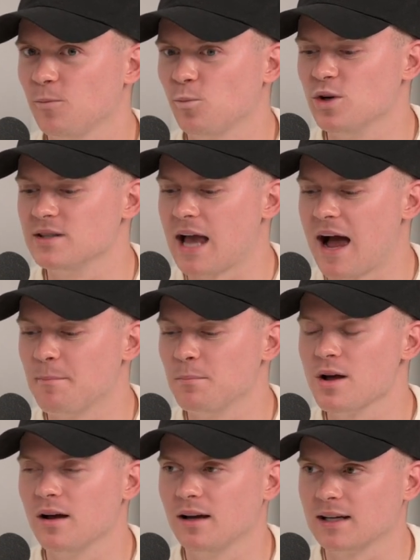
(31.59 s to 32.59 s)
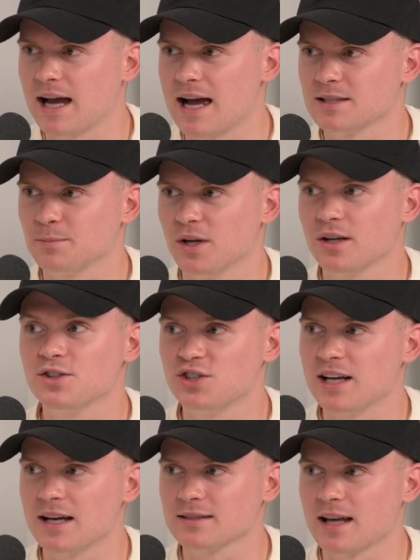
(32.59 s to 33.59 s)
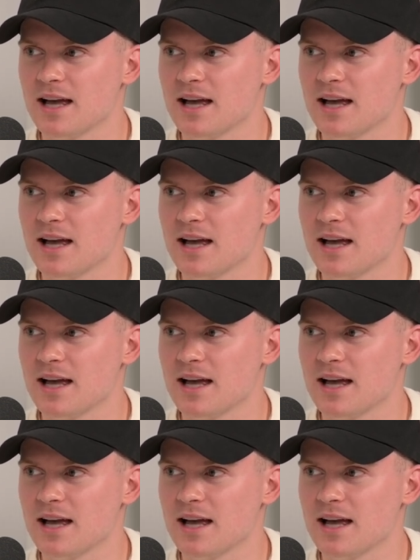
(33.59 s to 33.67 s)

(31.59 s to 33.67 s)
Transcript: was Amber and Casper because she asked